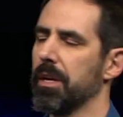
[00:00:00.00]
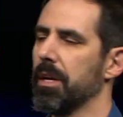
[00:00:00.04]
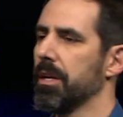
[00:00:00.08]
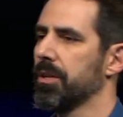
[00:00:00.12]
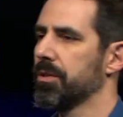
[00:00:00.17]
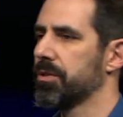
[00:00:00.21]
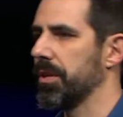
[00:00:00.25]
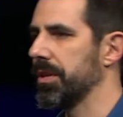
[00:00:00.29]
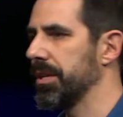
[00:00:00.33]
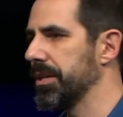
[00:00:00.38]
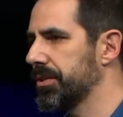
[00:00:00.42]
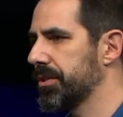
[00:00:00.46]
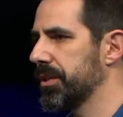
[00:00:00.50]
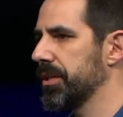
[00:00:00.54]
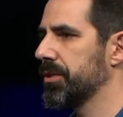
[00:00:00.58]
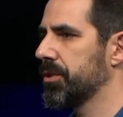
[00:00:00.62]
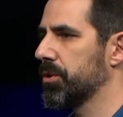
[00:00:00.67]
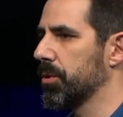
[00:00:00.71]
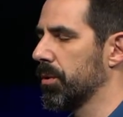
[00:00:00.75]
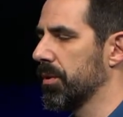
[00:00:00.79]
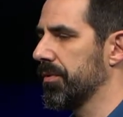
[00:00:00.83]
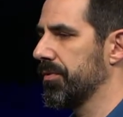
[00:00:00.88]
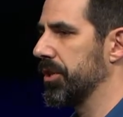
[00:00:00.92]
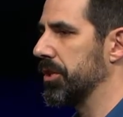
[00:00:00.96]
So, this is
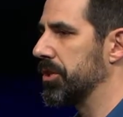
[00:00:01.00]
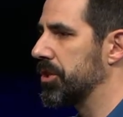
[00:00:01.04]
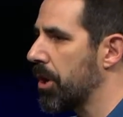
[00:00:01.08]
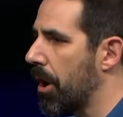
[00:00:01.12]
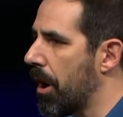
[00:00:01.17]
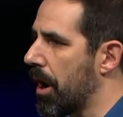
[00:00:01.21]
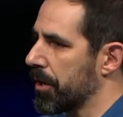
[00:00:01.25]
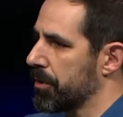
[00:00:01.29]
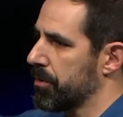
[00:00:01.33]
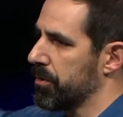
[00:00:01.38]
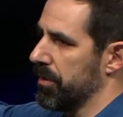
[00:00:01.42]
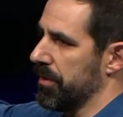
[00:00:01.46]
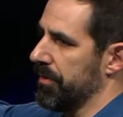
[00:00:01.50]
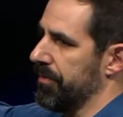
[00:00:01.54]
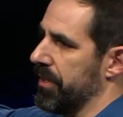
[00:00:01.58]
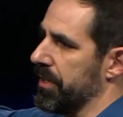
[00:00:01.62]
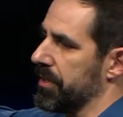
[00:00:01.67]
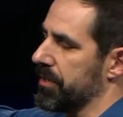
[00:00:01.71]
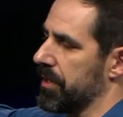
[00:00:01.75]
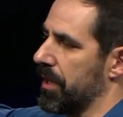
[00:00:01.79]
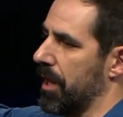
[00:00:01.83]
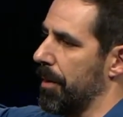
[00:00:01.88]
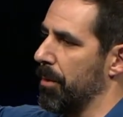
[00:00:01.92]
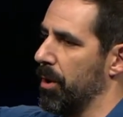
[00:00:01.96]
sort of the doctrine of
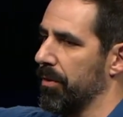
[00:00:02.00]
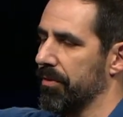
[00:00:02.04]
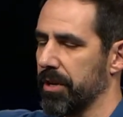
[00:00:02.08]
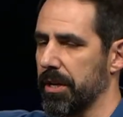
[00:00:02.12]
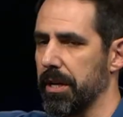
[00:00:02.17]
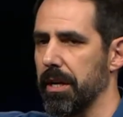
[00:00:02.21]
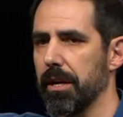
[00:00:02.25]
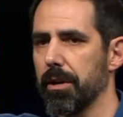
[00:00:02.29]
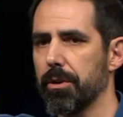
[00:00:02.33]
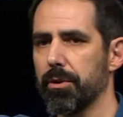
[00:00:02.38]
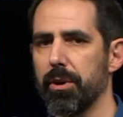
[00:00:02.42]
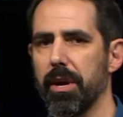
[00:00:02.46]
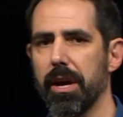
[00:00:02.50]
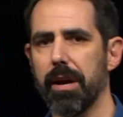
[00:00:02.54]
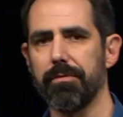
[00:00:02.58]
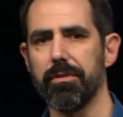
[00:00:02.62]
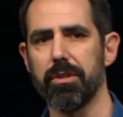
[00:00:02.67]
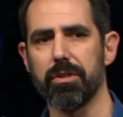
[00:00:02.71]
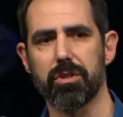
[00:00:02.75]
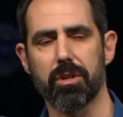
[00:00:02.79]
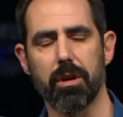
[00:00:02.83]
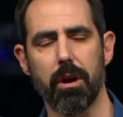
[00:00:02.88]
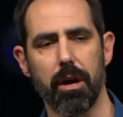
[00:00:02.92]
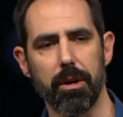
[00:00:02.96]
Islam. Over here, you have
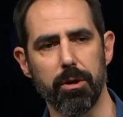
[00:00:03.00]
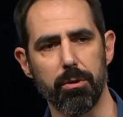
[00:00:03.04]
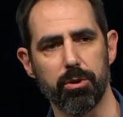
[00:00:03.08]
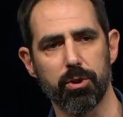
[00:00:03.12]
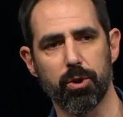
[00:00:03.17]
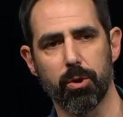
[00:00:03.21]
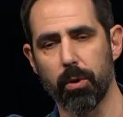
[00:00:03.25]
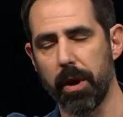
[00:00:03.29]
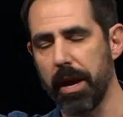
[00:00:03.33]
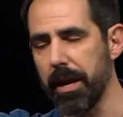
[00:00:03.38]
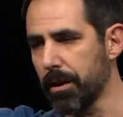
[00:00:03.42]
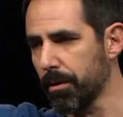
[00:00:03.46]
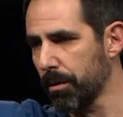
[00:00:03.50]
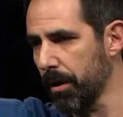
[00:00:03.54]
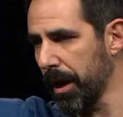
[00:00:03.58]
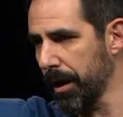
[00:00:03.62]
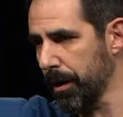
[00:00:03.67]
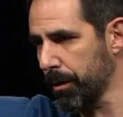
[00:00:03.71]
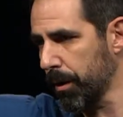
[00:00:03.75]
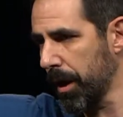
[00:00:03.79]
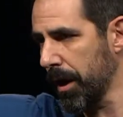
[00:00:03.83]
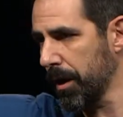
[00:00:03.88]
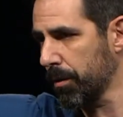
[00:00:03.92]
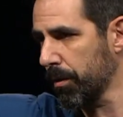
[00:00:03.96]
this God who's great, great,
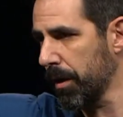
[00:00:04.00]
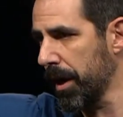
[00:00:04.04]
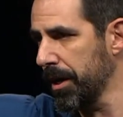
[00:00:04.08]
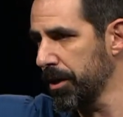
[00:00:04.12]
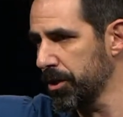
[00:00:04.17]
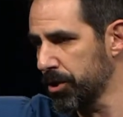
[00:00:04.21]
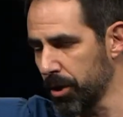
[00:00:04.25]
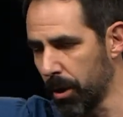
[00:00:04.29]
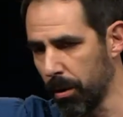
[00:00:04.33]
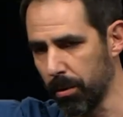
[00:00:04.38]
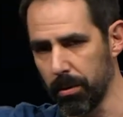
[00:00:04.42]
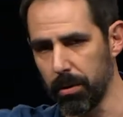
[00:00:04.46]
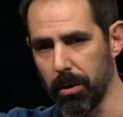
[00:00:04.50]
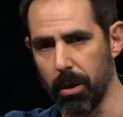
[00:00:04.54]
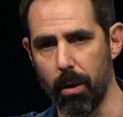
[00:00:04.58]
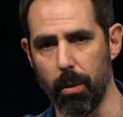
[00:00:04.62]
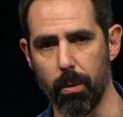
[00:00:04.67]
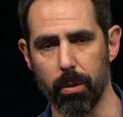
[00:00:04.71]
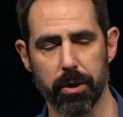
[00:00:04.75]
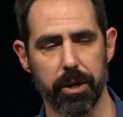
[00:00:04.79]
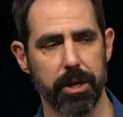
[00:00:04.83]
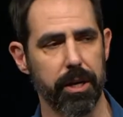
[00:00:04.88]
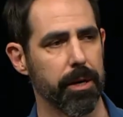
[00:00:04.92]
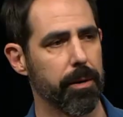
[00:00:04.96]
great, great. Don't
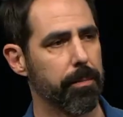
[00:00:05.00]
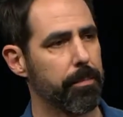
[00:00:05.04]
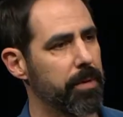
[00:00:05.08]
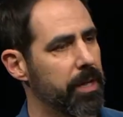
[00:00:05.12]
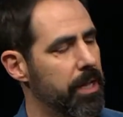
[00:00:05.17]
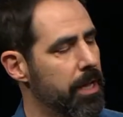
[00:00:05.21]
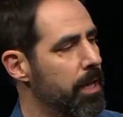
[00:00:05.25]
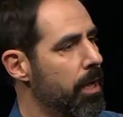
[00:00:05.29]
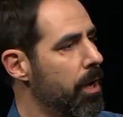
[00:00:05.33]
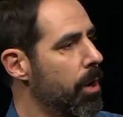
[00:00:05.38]
lower him.